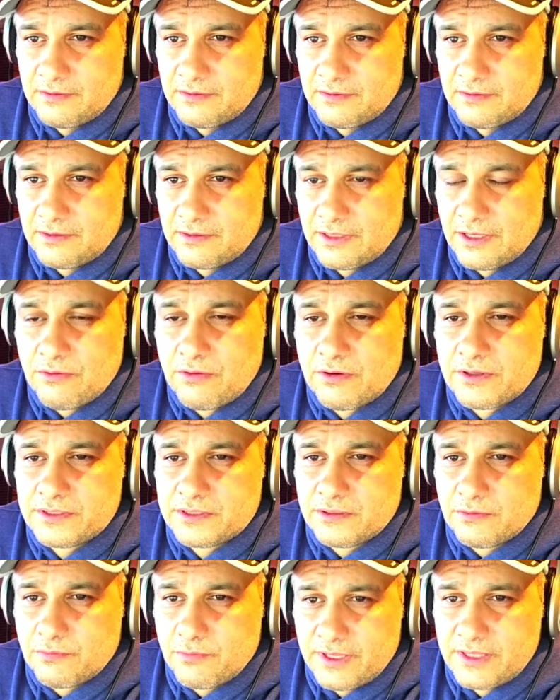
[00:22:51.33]
In order
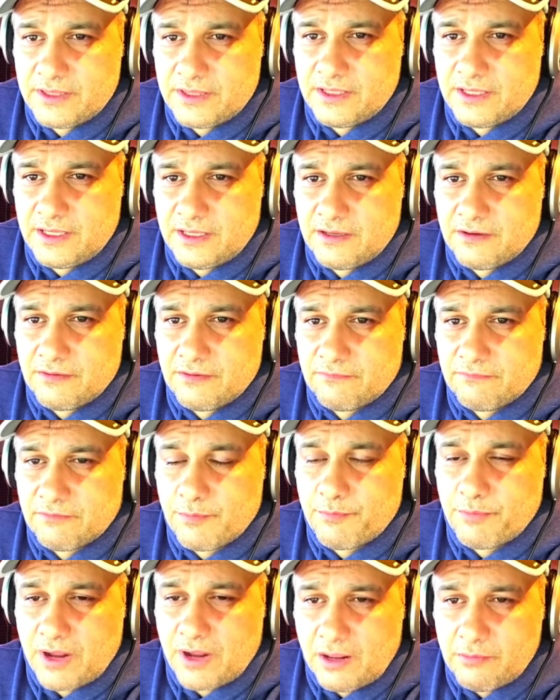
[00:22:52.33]
to win the
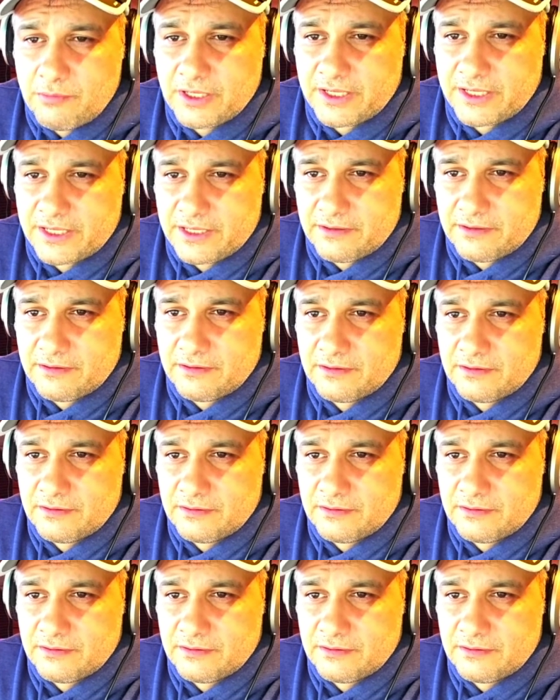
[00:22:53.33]
Republican